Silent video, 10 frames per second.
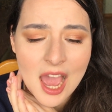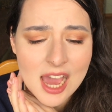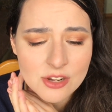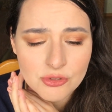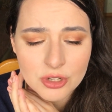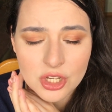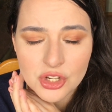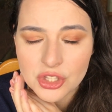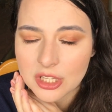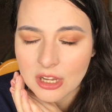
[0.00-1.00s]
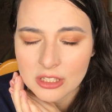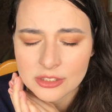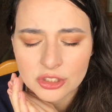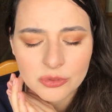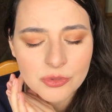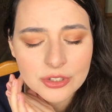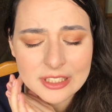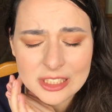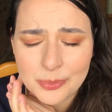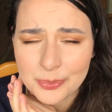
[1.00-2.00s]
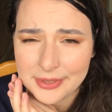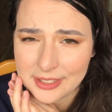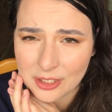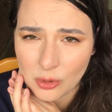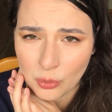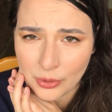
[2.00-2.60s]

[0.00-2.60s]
had reached the consumer's peak